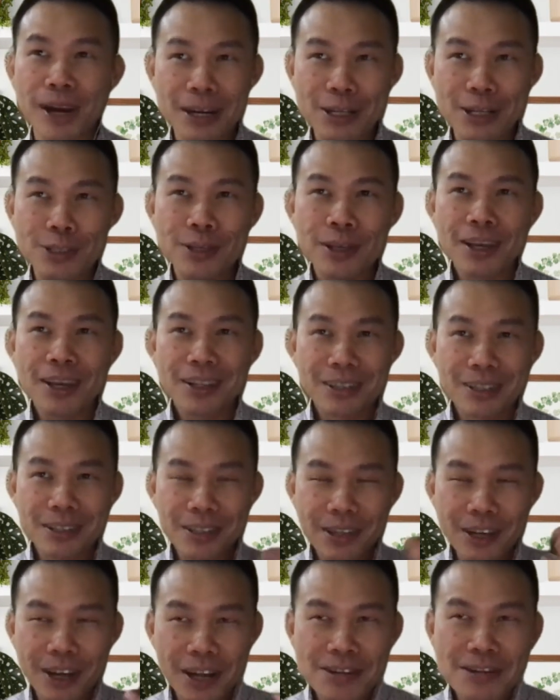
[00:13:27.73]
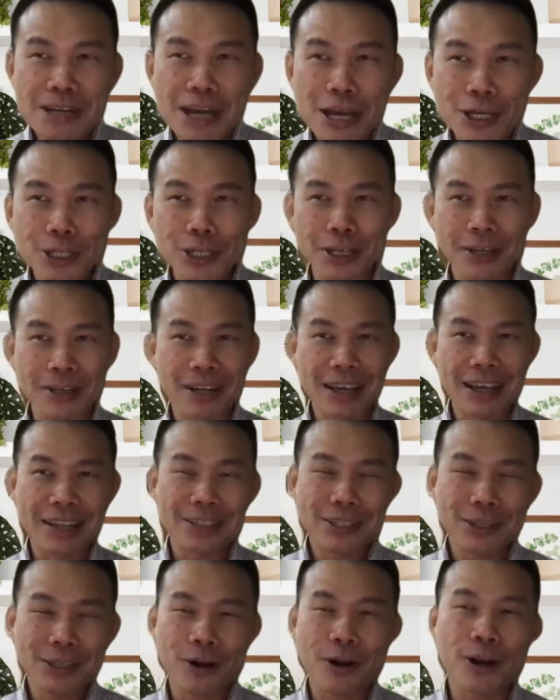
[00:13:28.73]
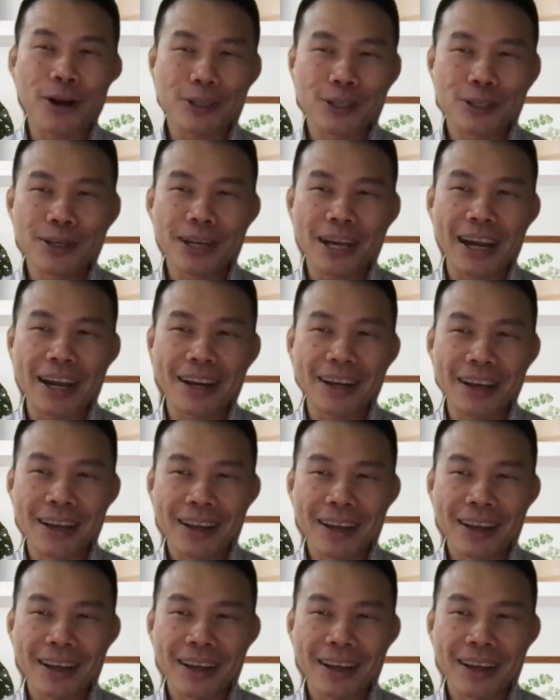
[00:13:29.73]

It's the condition, it's hard to kind of